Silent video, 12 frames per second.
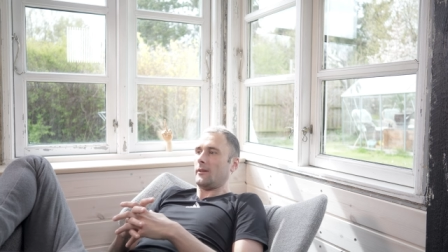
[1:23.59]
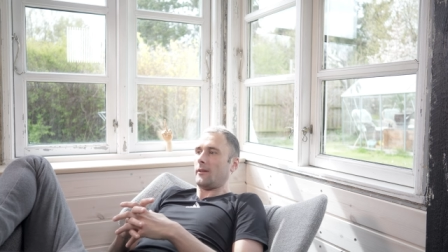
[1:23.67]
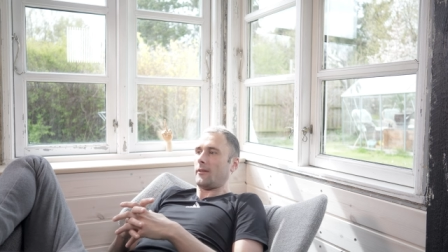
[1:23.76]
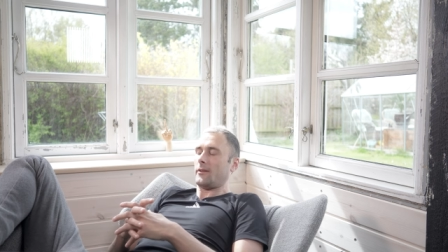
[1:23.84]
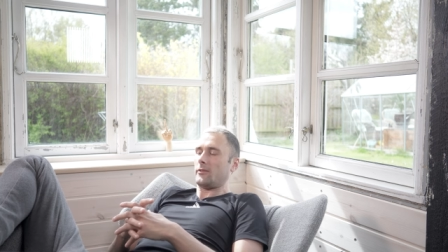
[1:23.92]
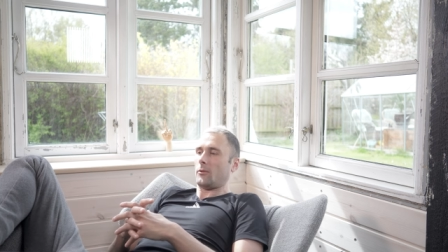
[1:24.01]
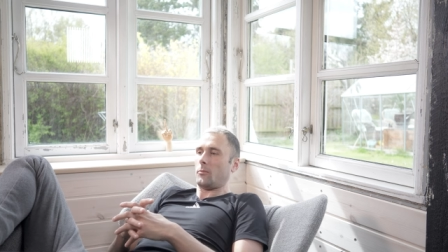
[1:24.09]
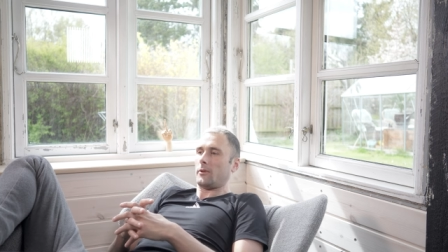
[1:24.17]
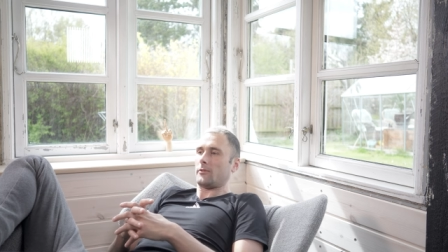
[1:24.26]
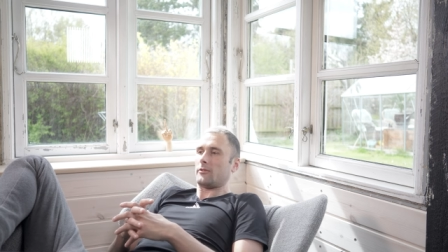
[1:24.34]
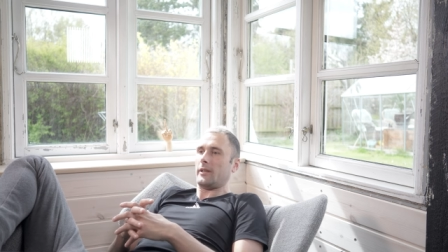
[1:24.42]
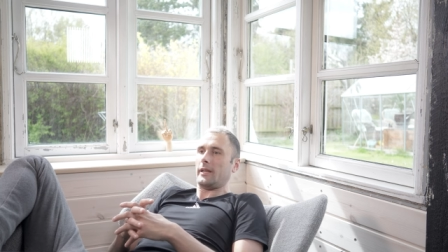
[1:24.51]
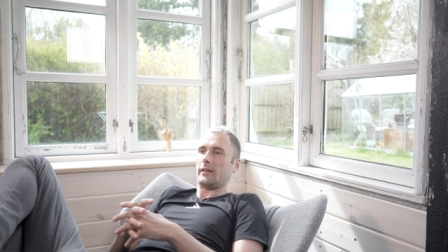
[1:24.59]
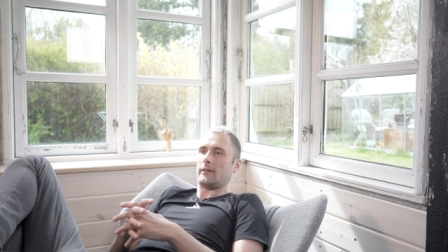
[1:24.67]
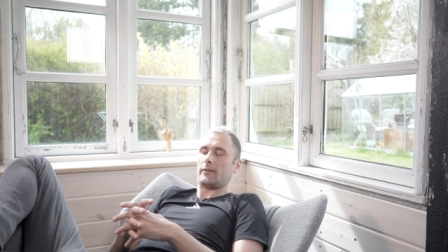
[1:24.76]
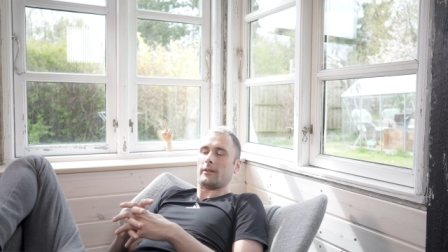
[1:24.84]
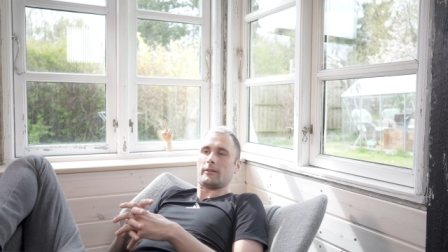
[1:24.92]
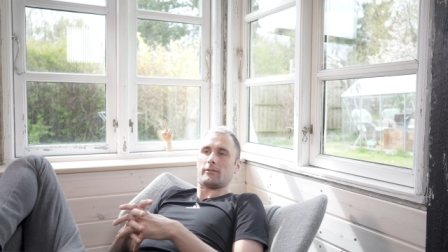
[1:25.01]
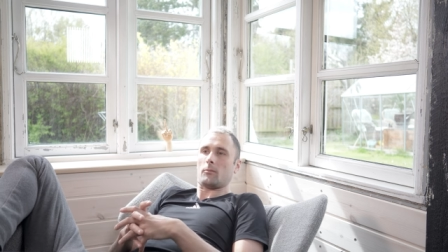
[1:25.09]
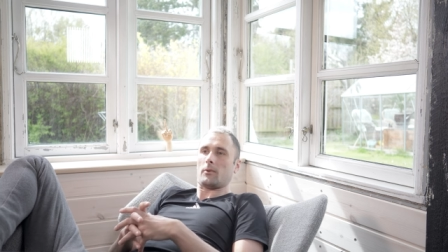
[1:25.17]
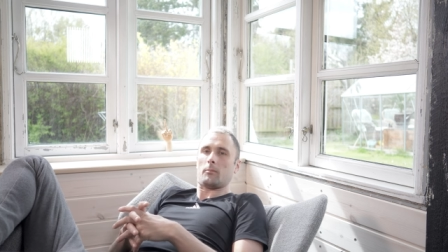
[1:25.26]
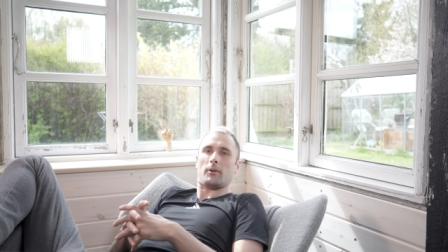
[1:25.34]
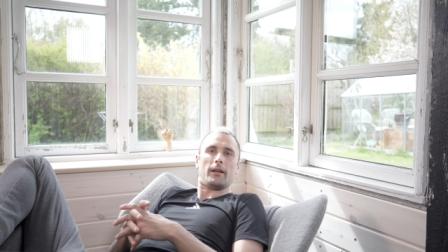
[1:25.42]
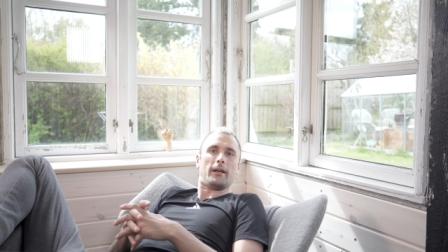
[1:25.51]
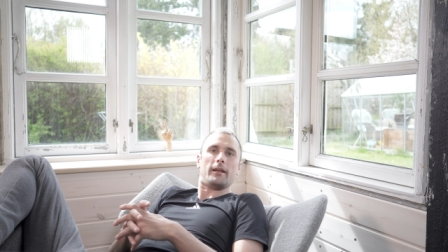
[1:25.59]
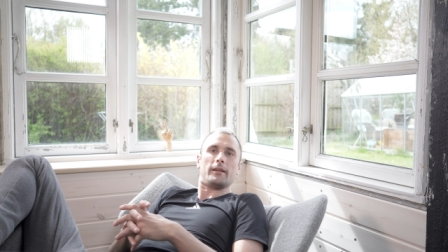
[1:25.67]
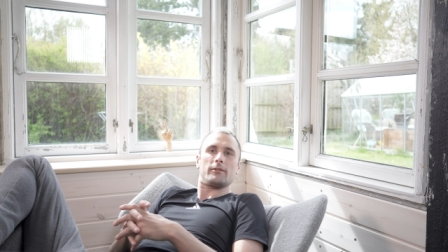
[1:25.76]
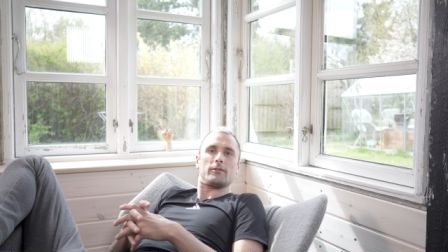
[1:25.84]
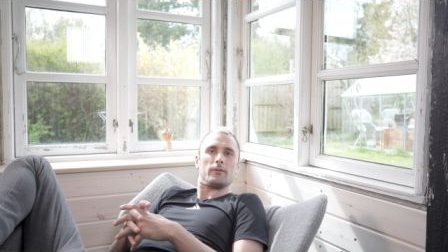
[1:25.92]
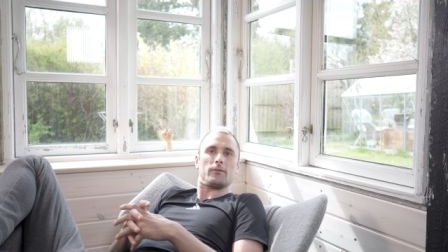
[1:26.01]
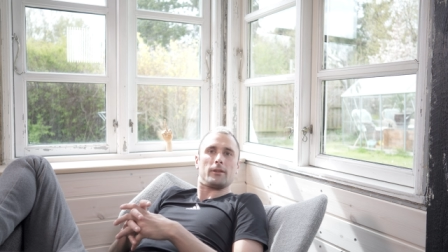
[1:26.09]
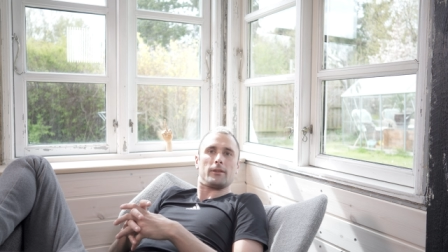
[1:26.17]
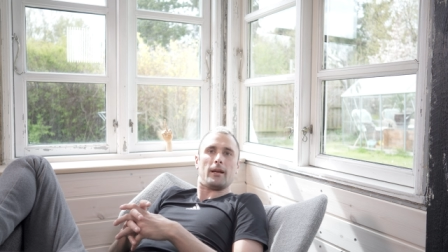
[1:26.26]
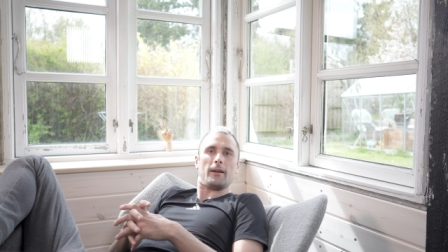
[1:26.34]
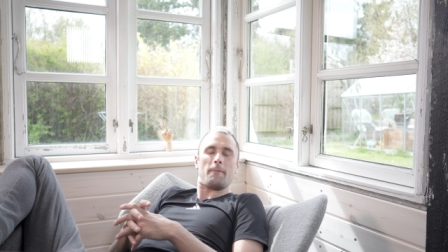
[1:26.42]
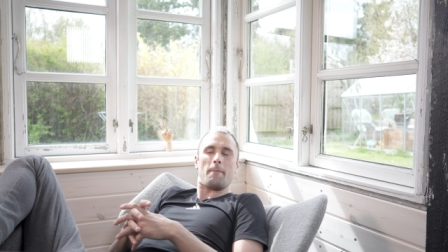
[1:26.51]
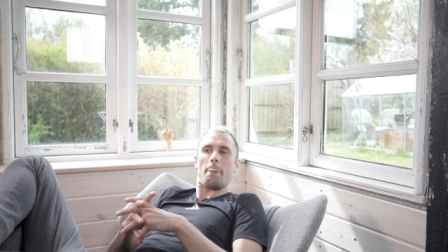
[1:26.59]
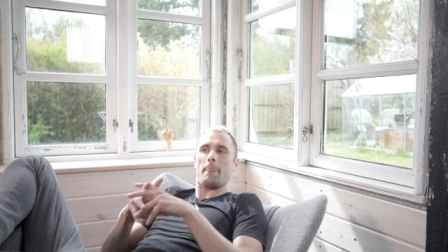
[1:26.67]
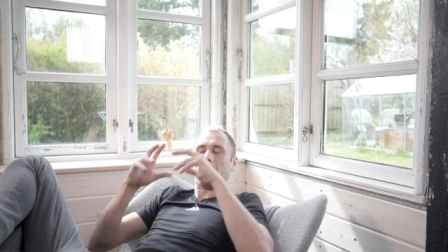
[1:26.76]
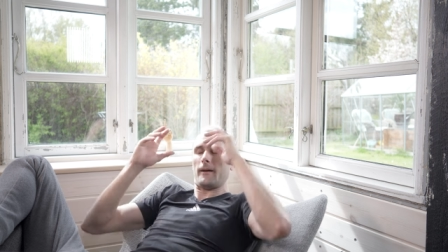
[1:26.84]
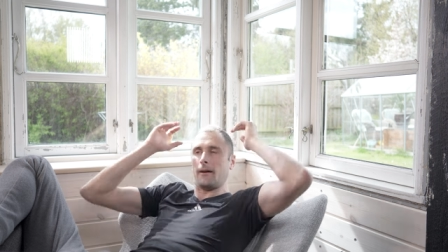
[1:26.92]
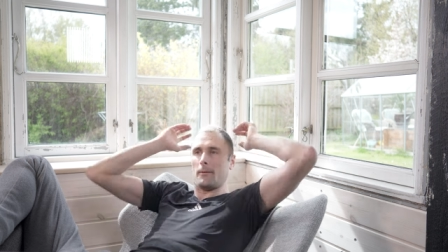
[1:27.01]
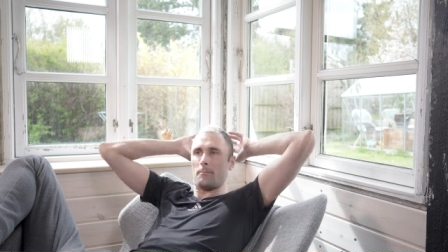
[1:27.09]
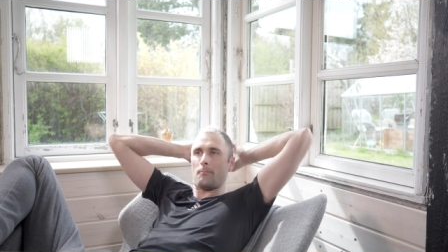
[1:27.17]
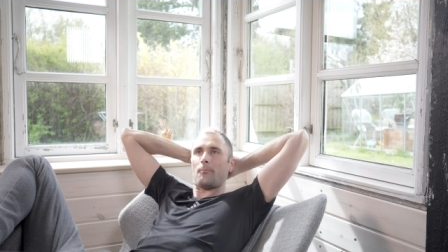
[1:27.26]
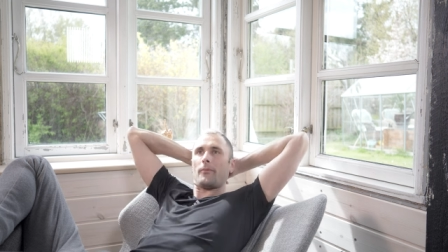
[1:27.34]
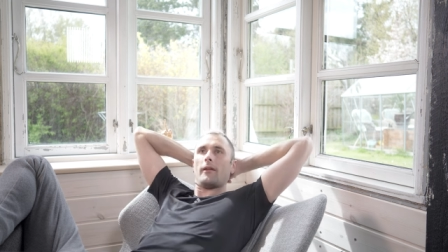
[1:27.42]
the things I want to sing, things I want to play, stuff like that. Um,